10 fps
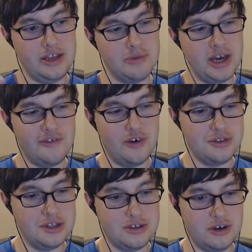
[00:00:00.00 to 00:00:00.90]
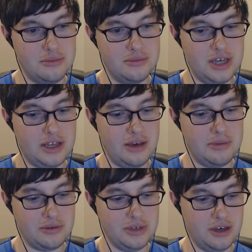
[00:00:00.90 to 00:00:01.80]
you might have heard the term
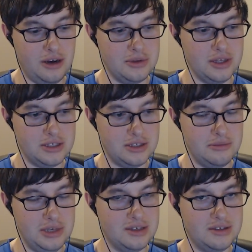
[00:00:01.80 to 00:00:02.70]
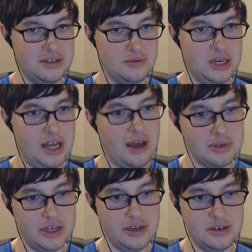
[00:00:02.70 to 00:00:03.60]
dynamic recompilation because it's what
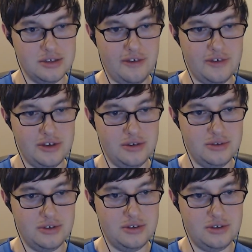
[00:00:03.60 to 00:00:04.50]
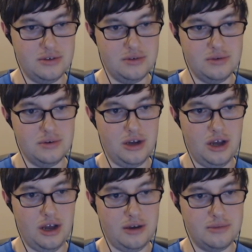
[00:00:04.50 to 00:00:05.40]
emulators often use to
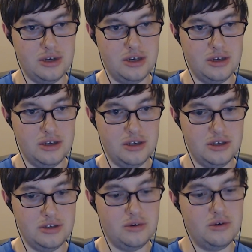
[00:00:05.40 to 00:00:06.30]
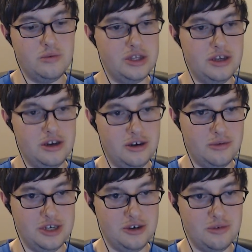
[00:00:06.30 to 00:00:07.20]

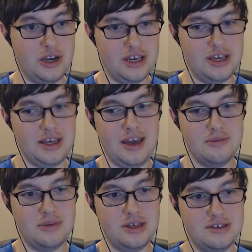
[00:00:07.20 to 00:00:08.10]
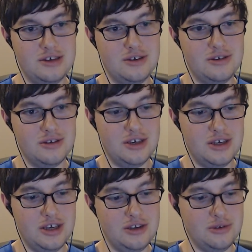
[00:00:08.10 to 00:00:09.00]
when you're running a game. Is
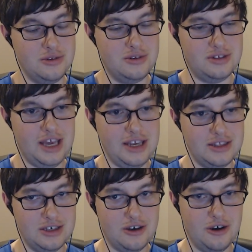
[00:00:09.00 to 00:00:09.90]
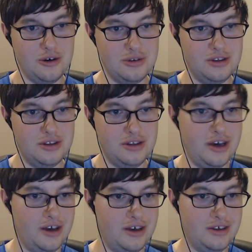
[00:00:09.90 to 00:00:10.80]
it'll take the code,
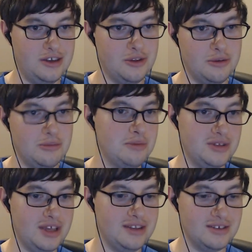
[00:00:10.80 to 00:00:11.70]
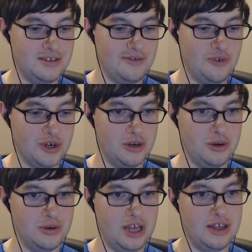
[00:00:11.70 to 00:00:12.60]
the MIPS N64
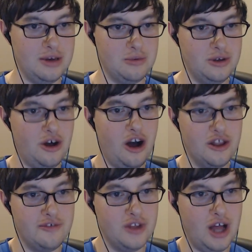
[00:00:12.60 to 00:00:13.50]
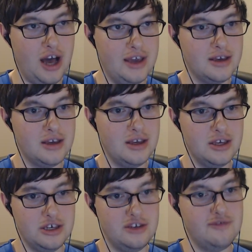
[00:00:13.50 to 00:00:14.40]
code, and it will on the fly
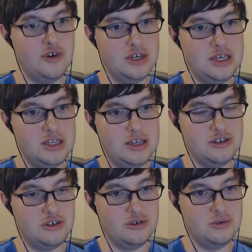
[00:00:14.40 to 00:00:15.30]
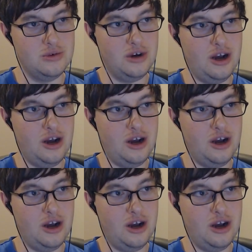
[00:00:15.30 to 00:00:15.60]
convert it into